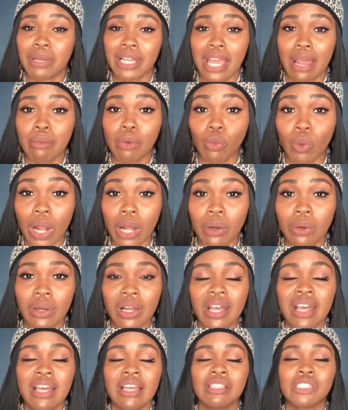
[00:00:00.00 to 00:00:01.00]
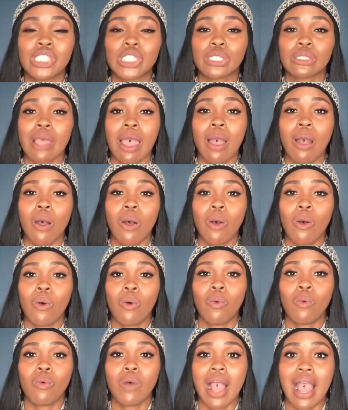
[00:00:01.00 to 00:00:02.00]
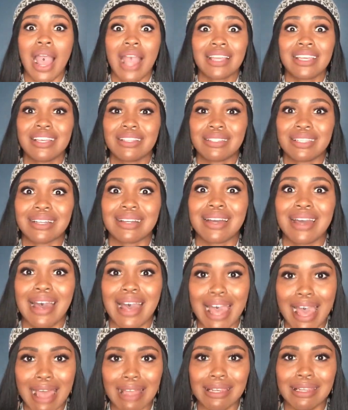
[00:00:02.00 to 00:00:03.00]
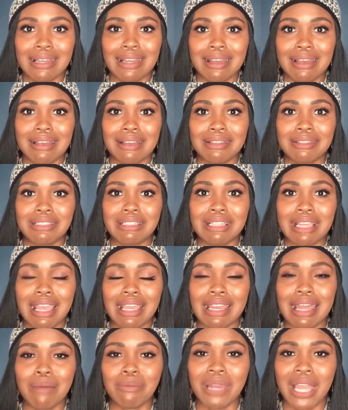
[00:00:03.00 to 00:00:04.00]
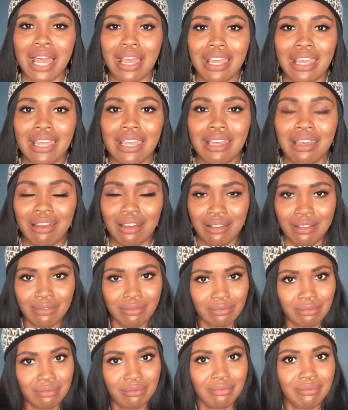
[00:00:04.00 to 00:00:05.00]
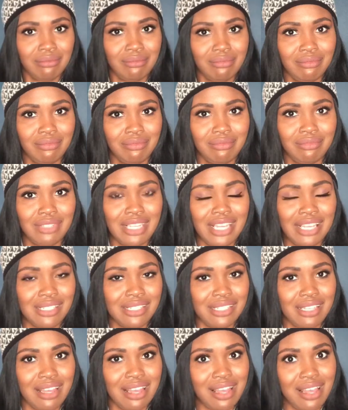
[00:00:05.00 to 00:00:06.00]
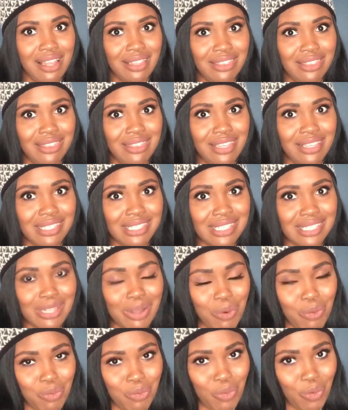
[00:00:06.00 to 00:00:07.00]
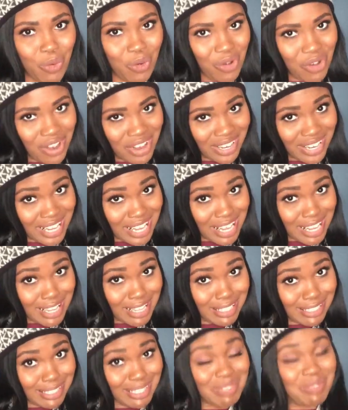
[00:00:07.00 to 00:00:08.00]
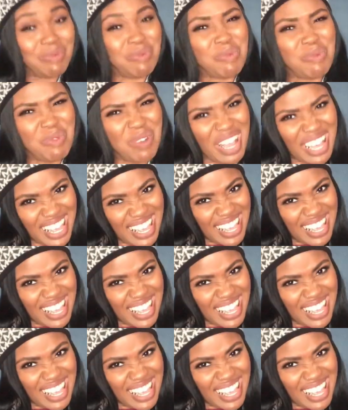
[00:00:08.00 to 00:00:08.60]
Gamma Rho. So I get to college and I'm like, it's the sororities? What?